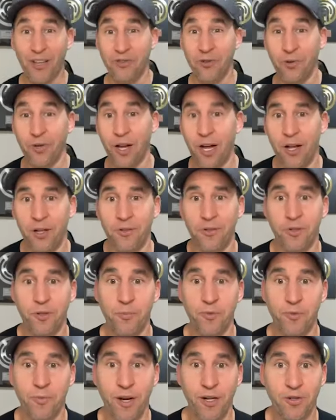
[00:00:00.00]
I'll do I'll do
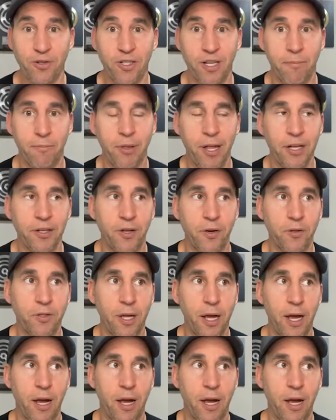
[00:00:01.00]
some specials on plateaus.